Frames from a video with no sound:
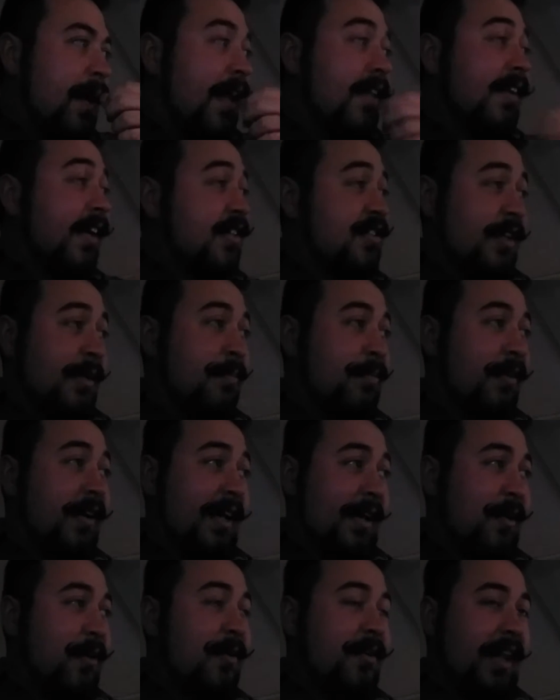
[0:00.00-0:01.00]
it's actually pretty
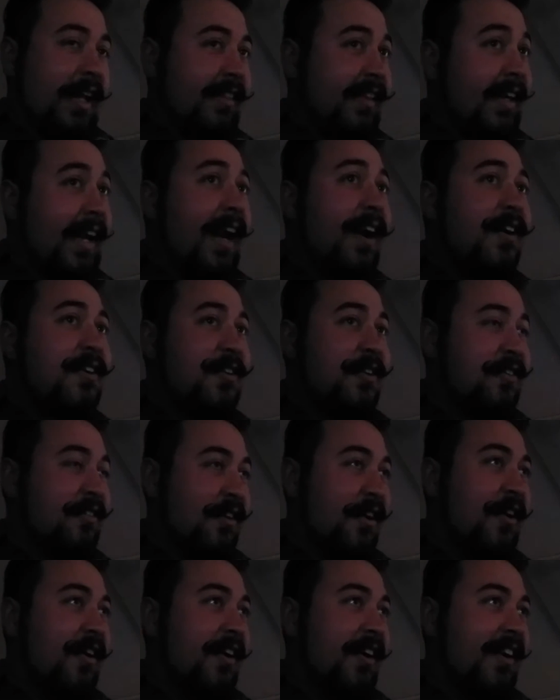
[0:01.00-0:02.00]
cool. Like the characters
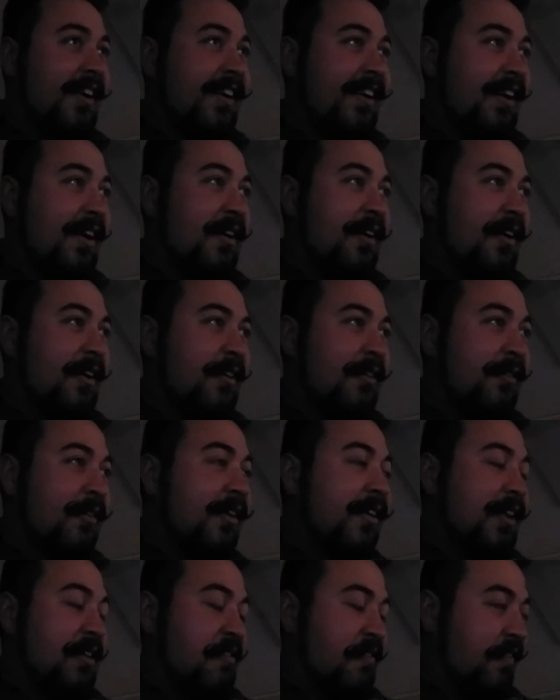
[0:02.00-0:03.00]
are are
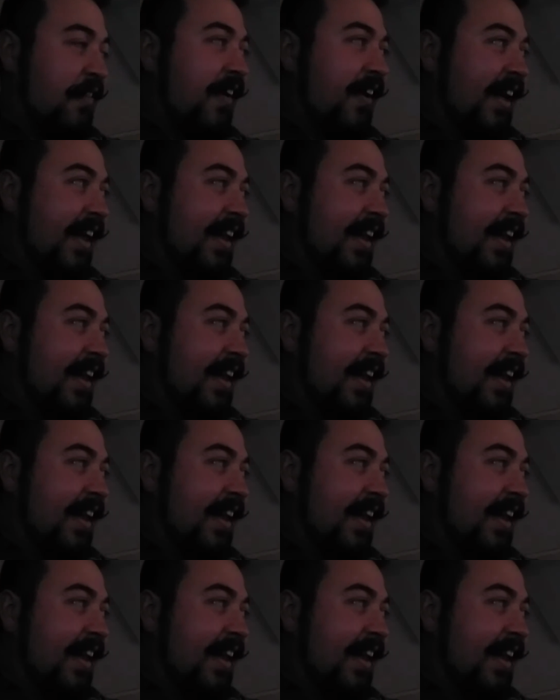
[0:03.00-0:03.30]
really fun